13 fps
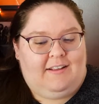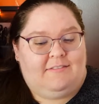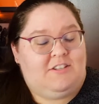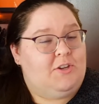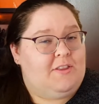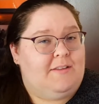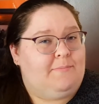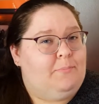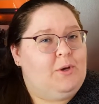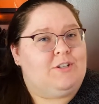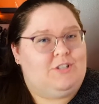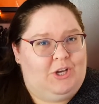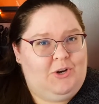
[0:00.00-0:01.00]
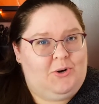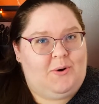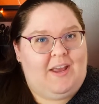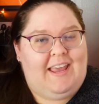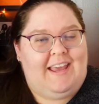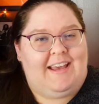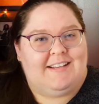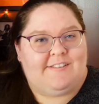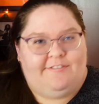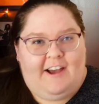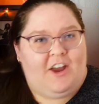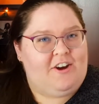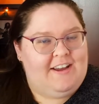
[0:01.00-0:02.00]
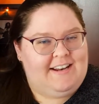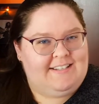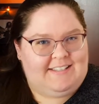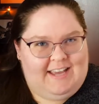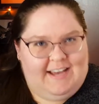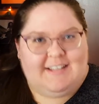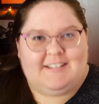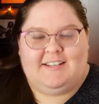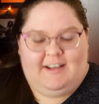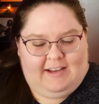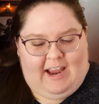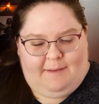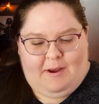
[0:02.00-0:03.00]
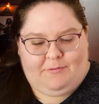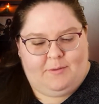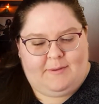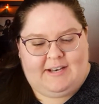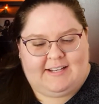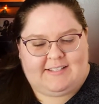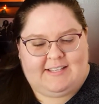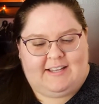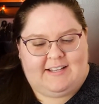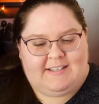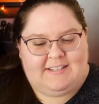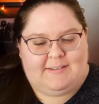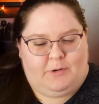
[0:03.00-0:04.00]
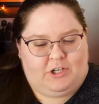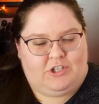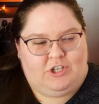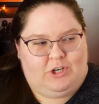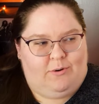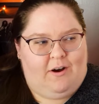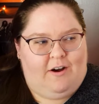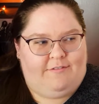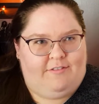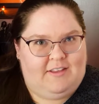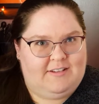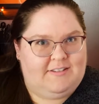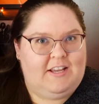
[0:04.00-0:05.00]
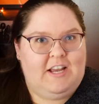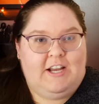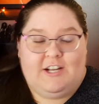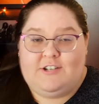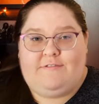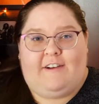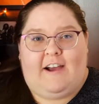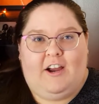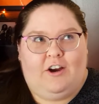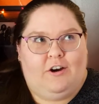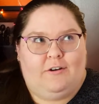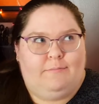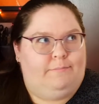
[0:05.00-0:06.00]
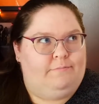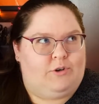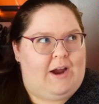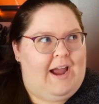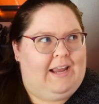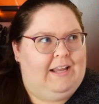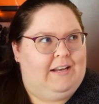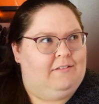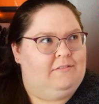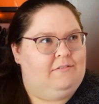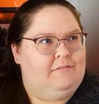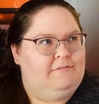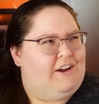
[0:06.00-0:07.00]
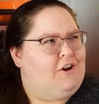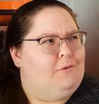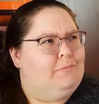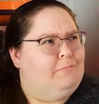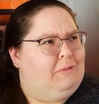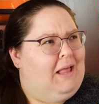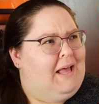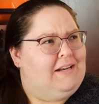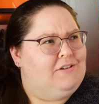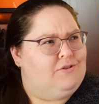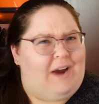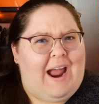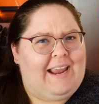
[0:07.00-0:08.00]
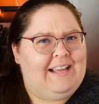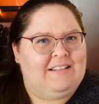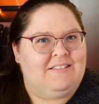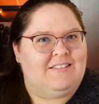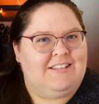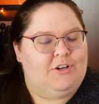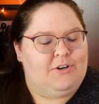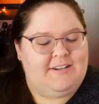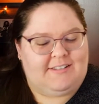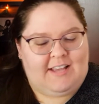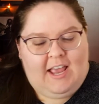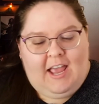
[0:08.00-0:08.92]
so the book 2 is Fire in His Kiss, again by Ruby Dixon. This is book 2 of this Fire Blood Dragon series.